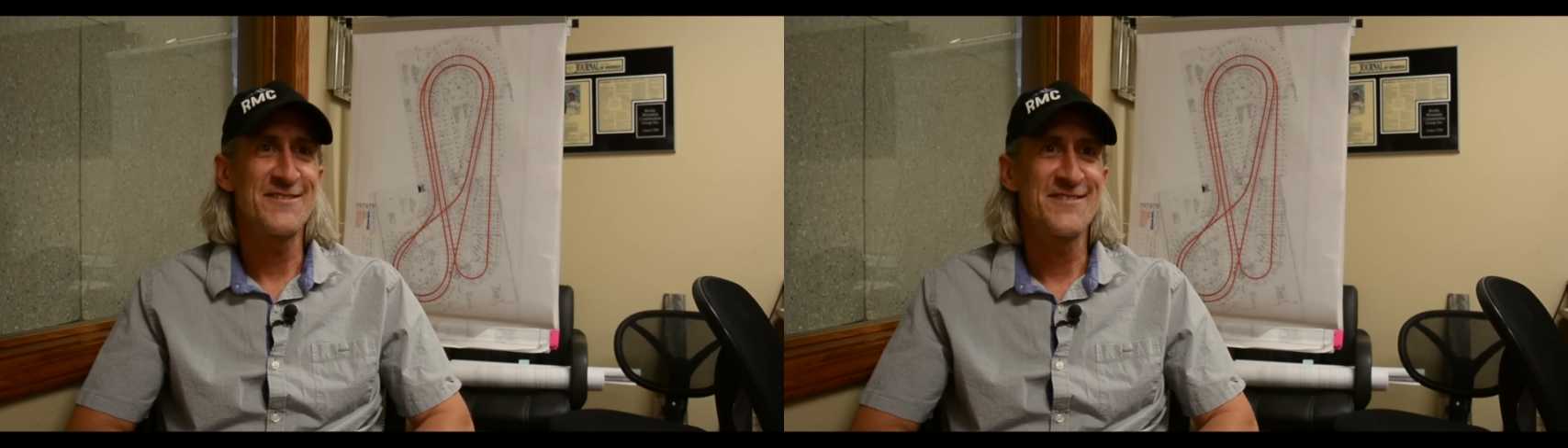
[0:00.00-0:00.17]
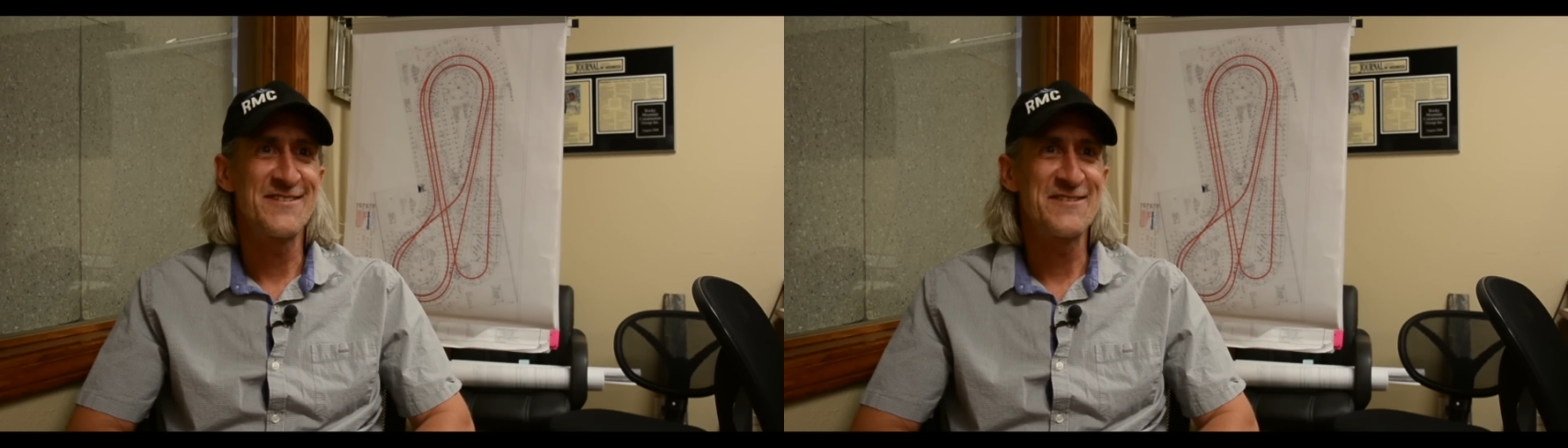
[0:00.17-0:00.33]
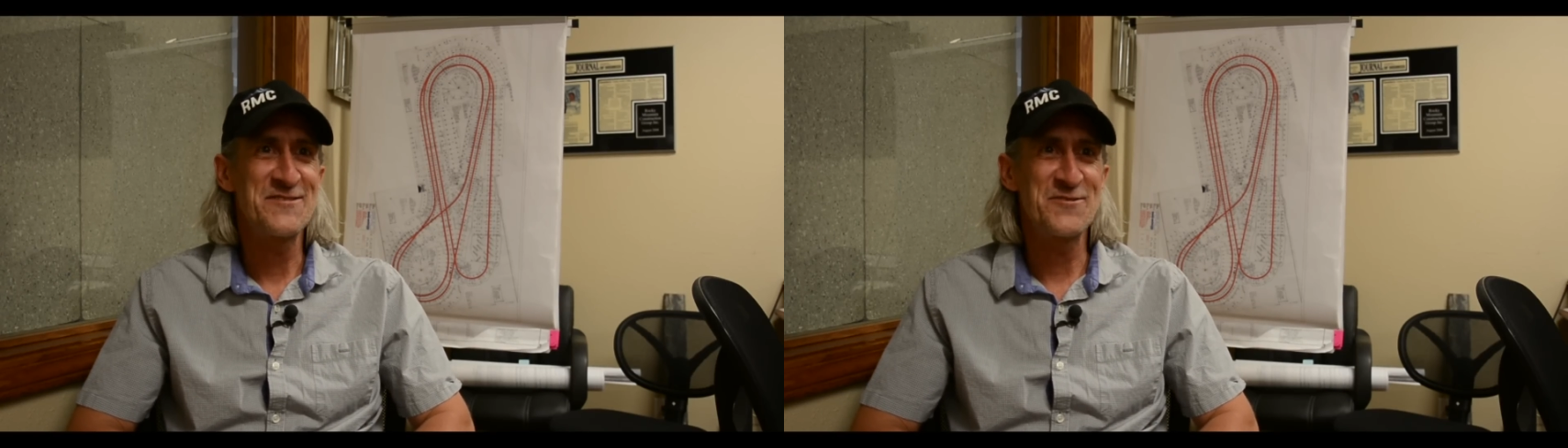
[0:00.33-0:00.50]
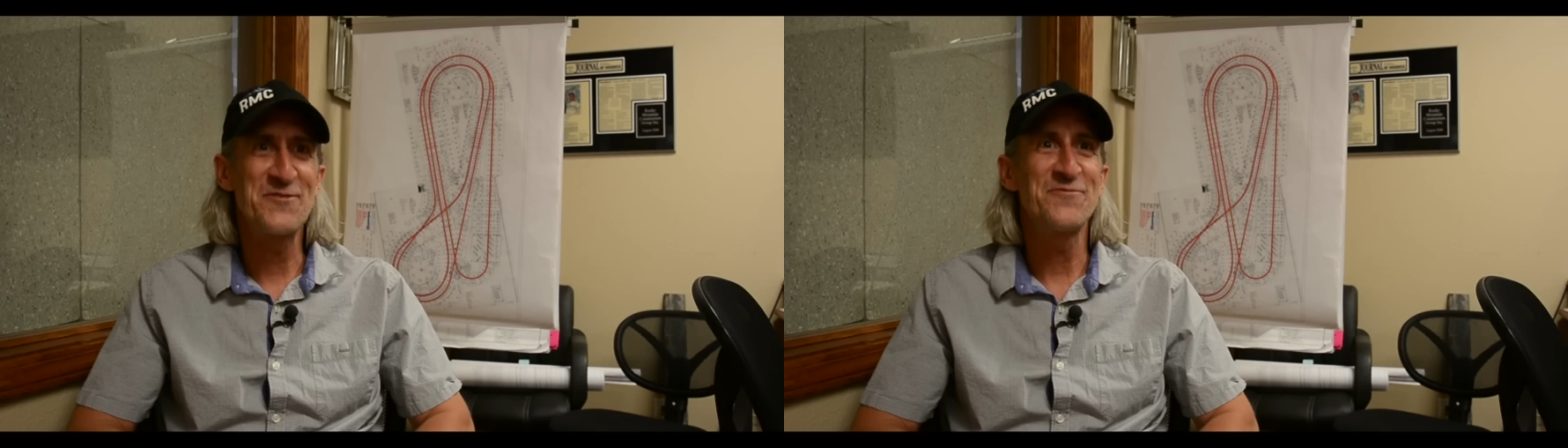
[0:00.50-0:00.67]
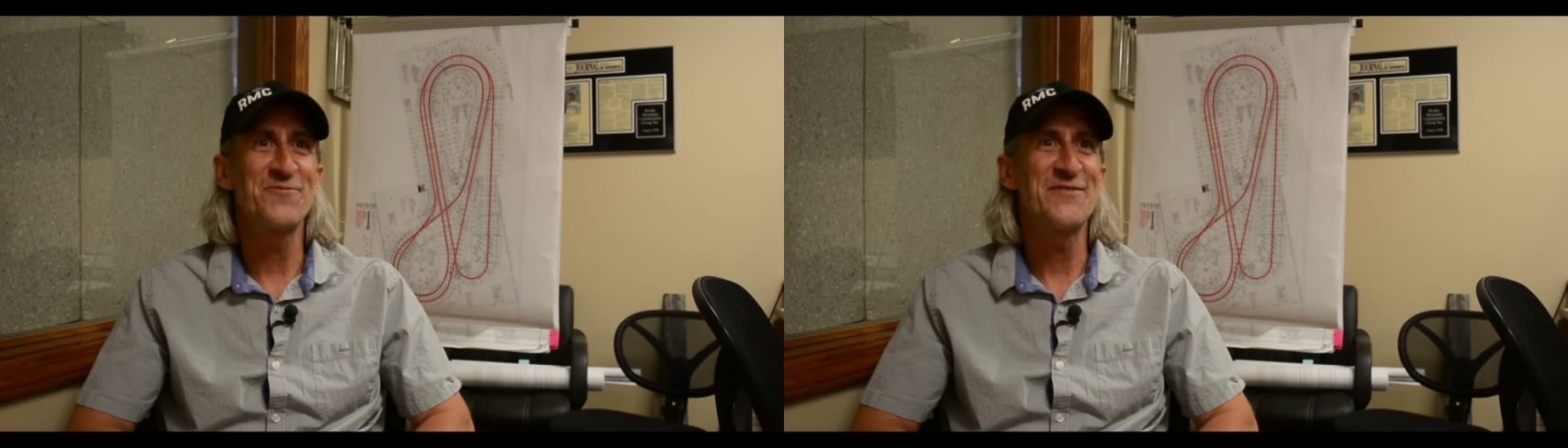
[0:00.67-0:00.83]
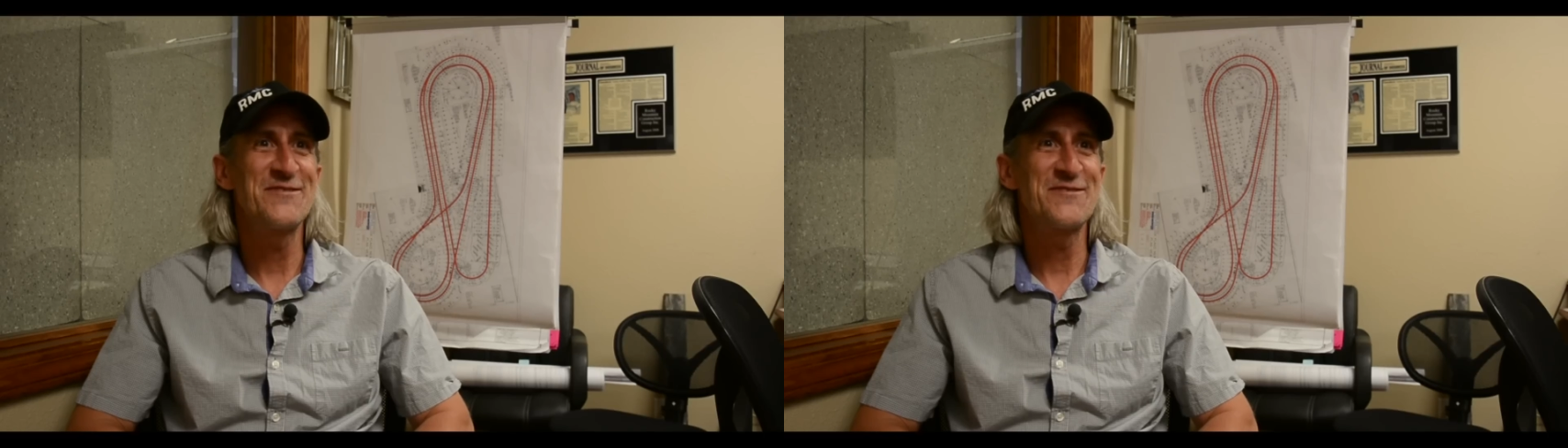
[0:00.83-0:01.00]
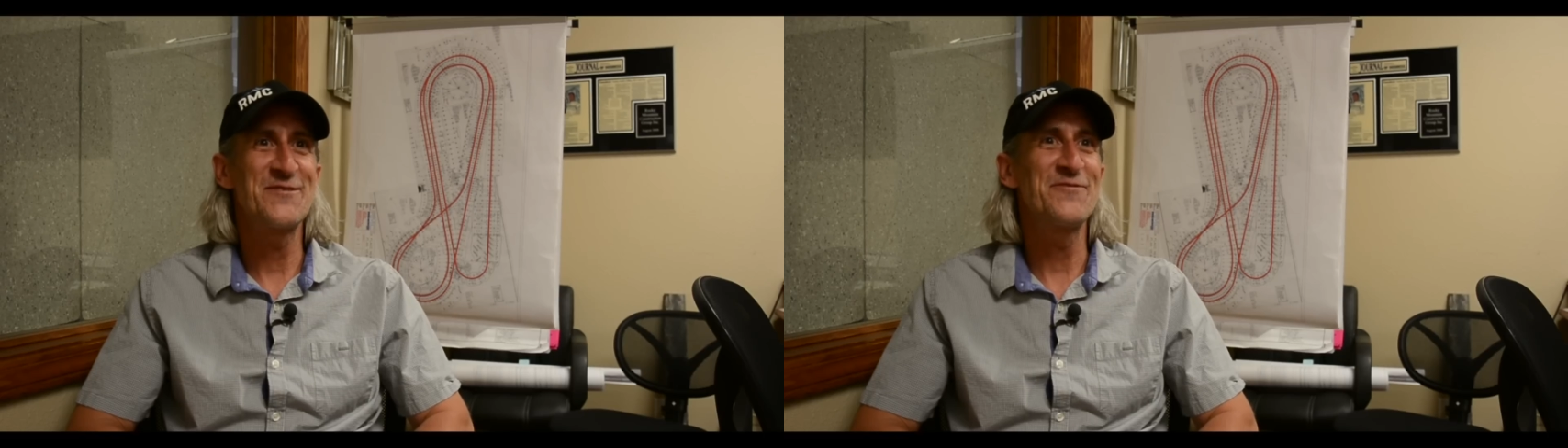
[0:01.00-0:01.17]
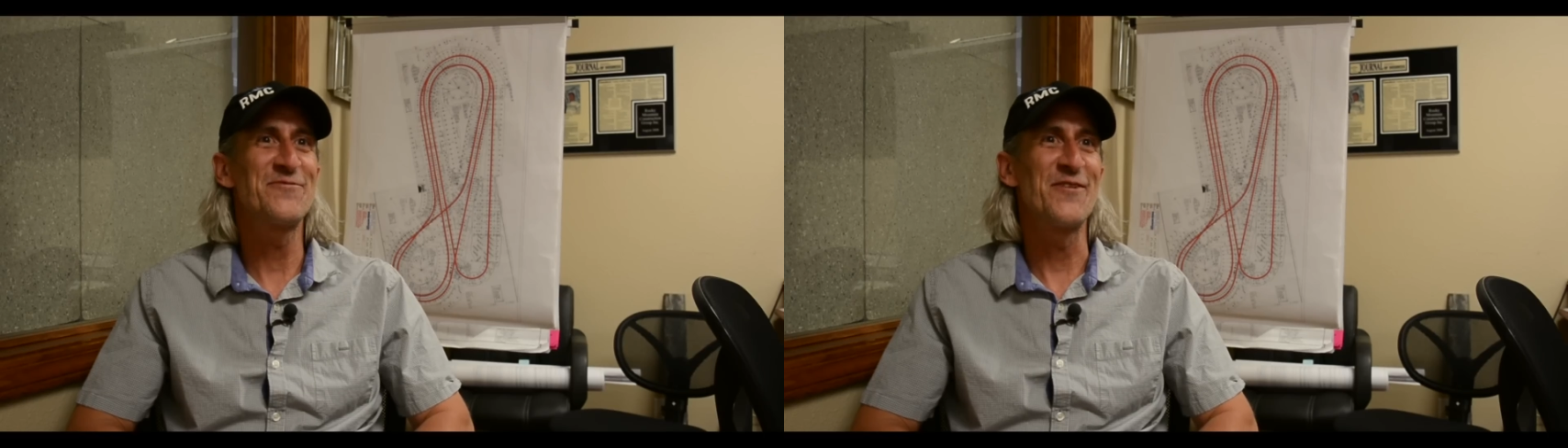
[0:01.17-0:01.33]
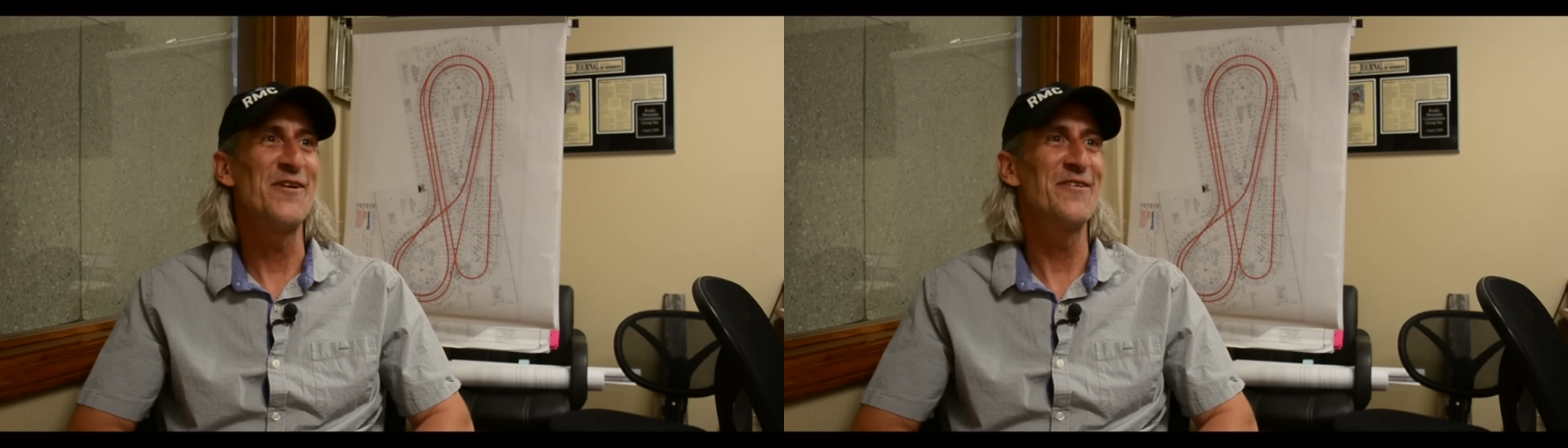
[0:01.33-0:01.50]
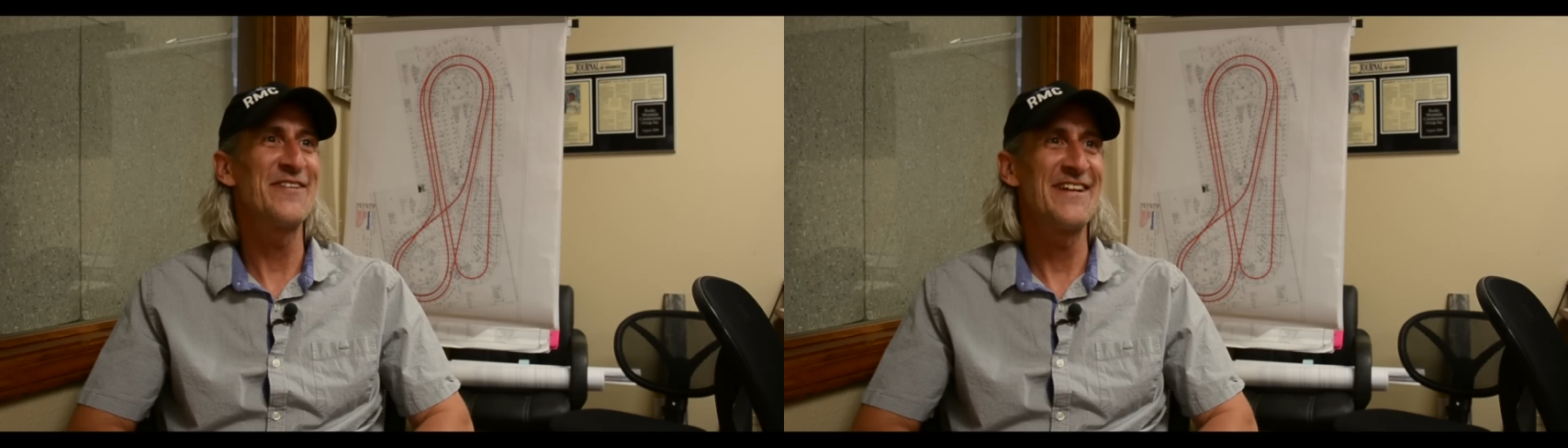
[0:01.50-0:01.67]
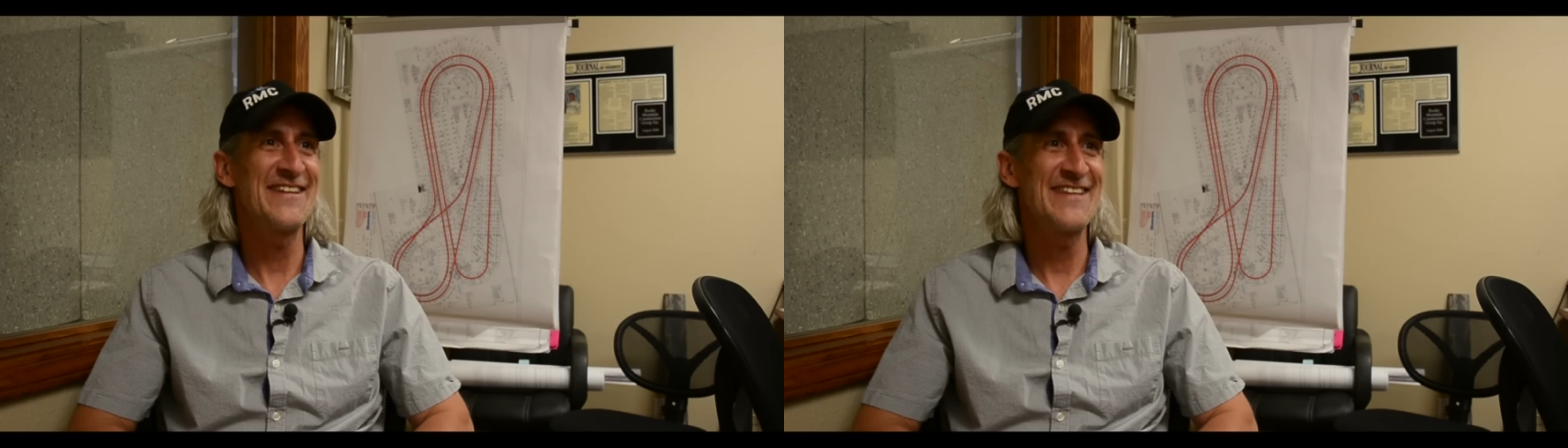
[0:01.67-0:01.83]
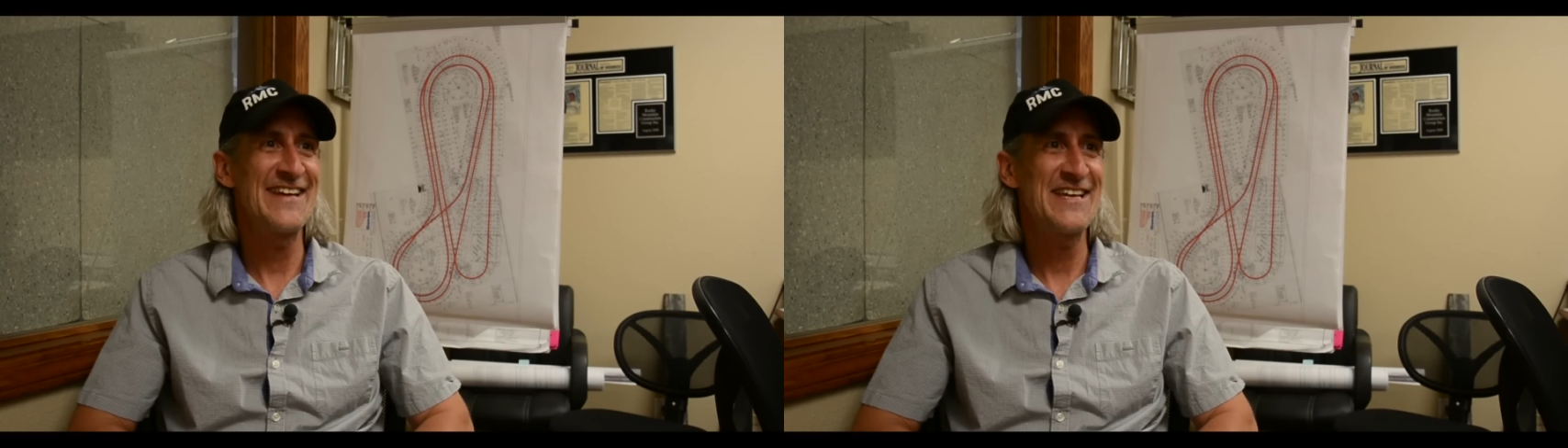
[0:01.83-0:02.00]
It should have it should have flown, and
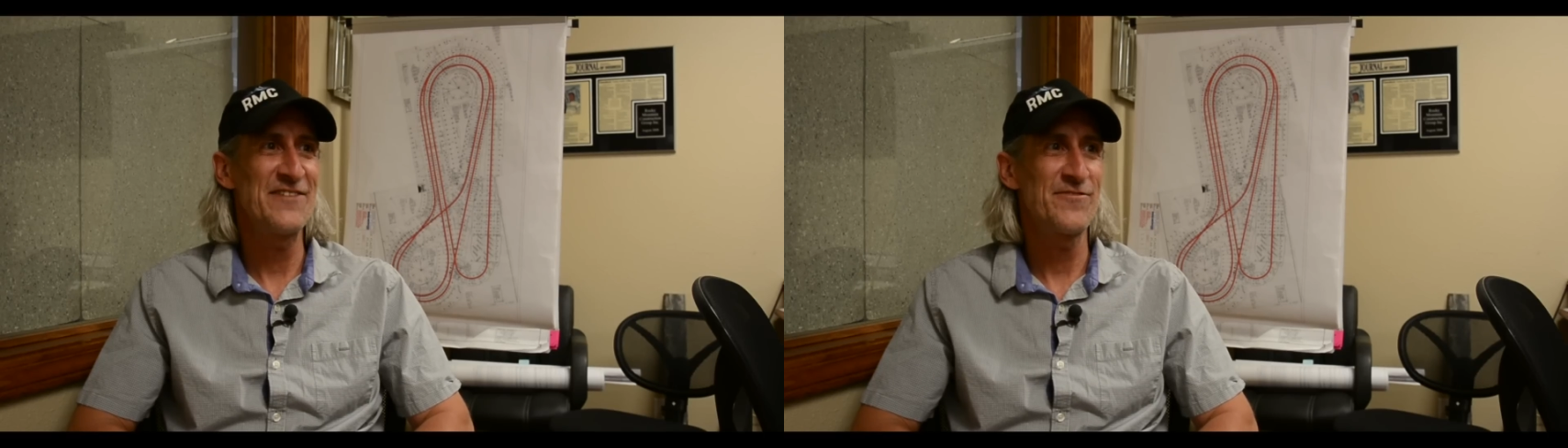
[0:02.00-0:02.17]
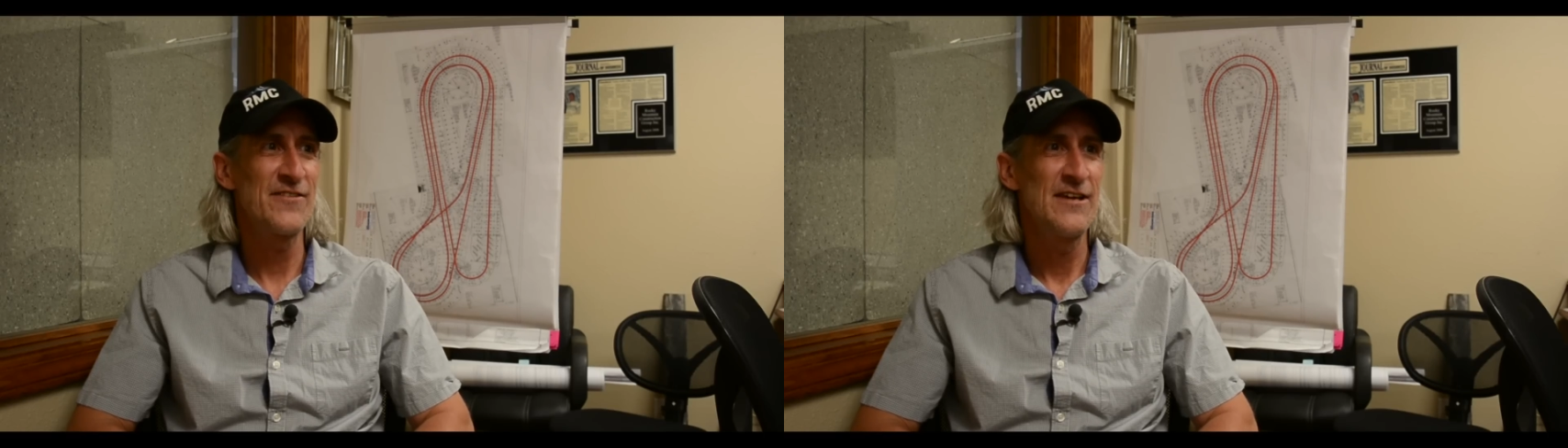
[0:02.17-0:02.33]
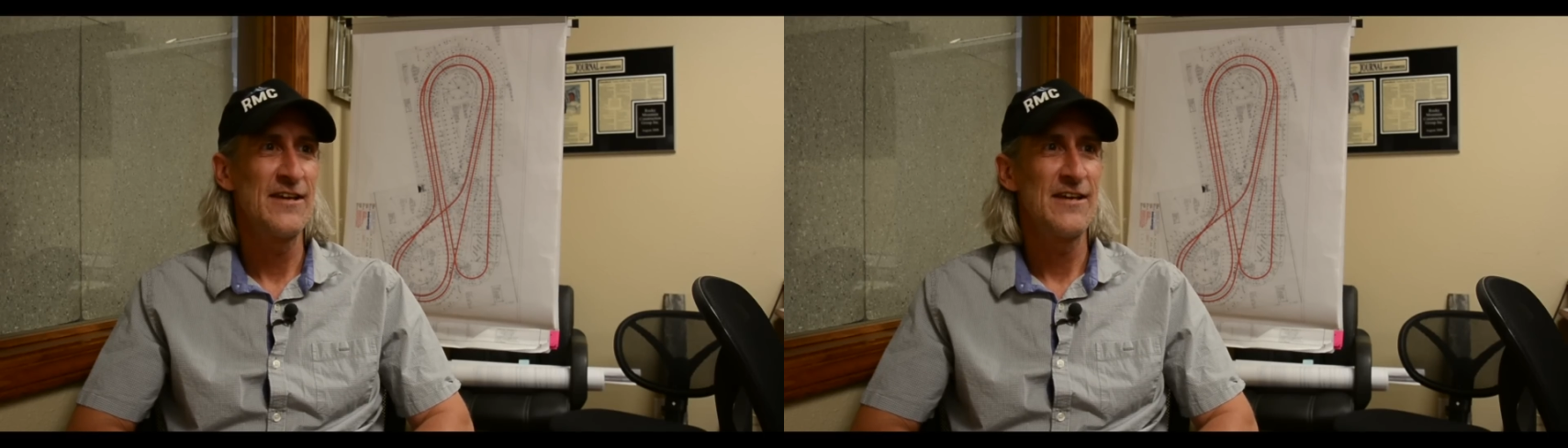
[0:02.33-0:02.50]
I think if